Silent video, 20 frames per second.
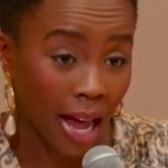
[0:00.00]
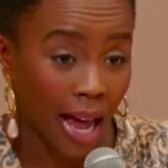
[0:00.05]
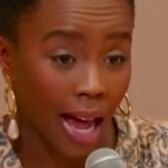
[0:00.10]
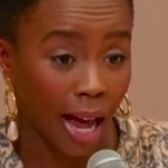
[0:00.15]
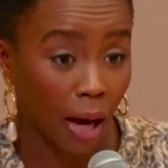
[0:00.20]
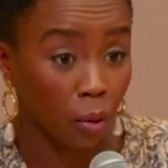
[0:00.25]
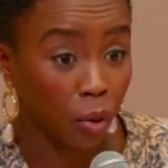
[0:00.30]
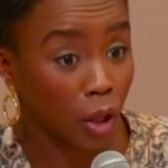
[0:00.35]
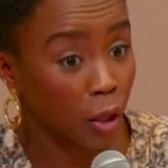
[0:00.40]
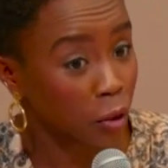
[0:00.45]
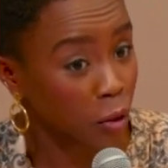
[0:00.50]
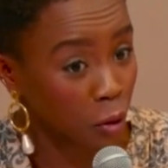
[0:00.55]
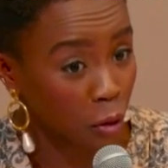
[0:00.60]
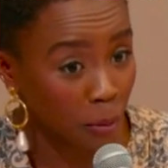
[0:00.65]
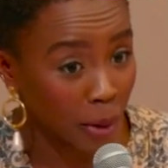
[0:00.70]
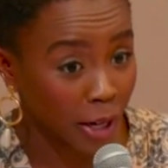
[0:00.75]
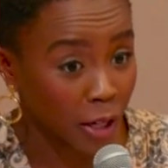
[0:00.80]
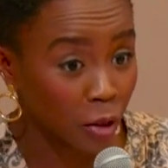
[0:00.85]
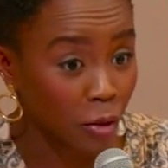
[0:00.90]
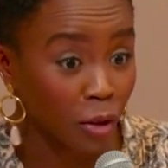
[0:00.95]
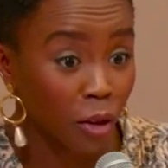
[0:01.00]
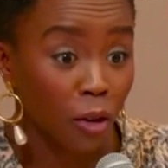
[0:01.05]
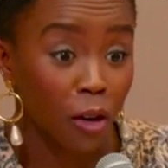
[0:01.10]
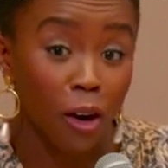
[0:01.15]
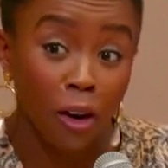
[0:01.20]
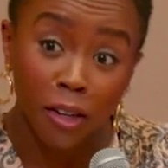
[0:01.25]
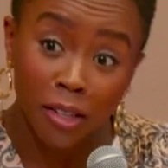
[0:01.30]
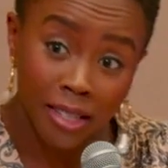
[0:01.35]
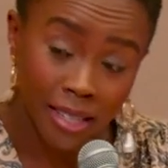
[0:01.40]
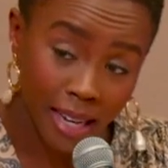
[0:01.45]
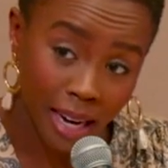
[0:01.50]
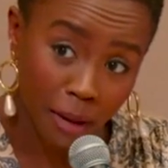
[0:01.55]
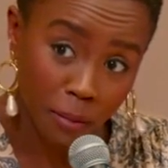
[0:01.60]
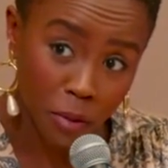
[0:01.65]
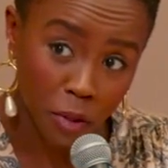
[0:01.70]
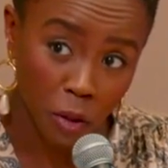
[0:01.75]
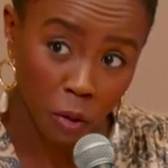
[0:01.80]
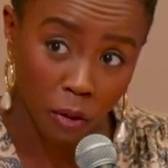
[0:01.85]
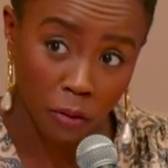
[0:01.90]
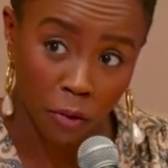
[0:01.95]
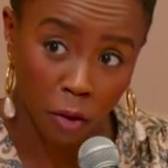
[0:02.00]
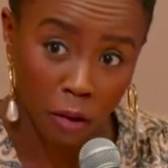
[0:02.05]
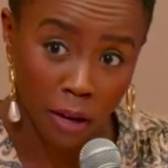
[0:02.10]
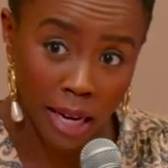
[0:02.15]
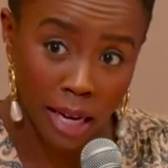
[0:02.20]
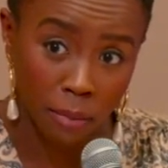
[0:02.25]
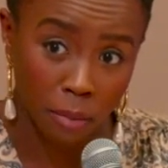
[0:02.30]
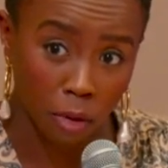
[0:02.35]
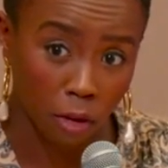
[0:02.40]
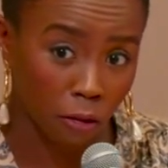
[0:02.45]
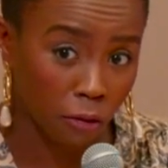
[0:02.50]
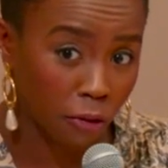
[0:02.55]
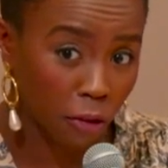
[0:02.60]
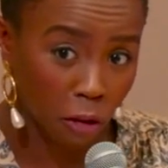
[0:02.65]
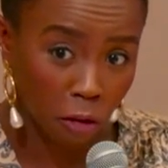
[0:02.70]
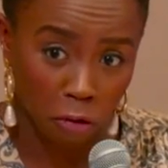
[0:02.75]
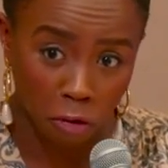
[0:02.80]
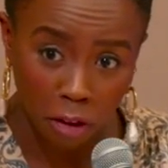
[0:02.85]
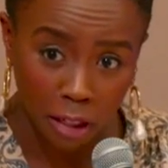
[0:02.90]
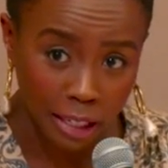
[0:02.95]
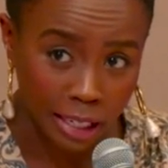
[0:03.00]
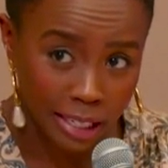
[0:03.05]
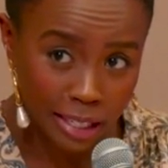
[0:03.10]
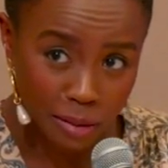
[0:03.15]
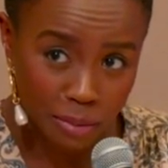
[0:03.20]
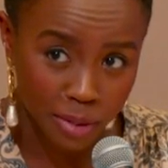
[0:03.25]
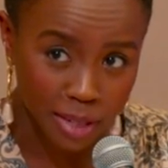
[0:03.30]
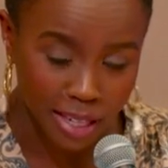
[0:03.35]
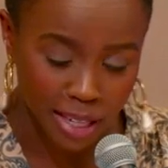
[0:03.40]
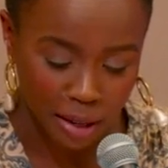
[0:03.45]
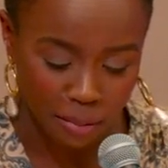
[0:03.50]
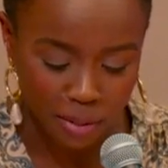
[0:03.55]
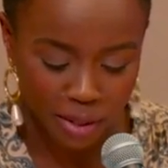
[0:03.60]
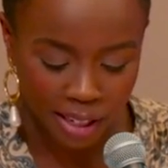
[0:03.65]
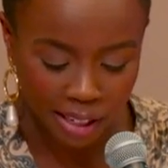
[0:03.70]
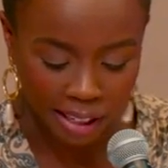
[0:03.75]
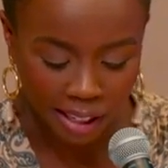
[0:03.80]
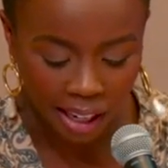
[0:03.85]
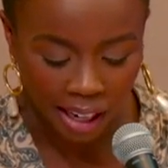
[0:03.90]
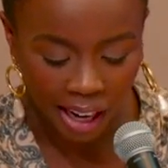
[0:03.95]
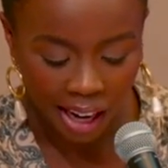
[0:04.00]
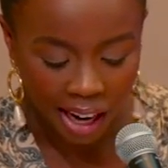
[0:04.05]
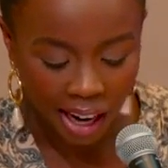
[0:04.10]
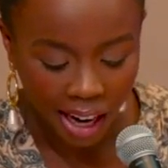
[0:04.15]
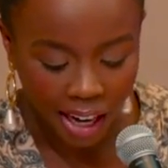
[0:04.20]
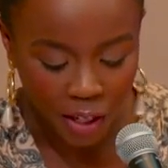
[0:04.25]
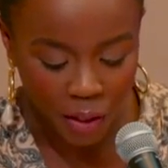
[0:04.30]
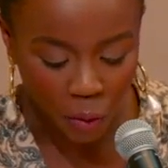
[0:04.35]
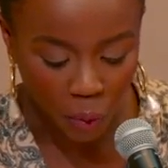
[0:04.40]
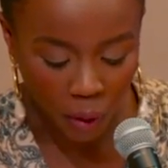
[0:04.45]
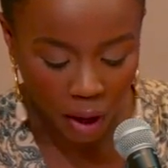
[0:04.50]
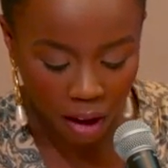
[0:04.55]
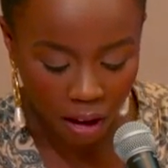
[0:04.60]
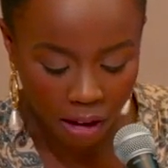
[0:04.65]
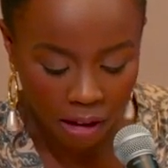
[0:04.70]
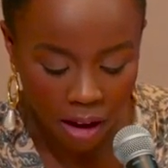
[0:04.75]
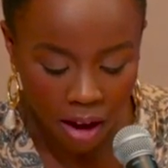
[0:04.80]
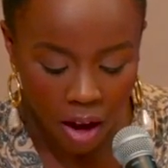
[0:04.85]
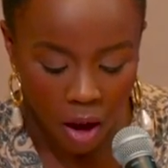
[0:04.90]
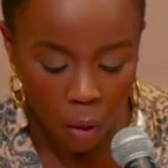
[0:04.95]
I will also remind you there are steps, so if you're able, feel free to get some steps in as well.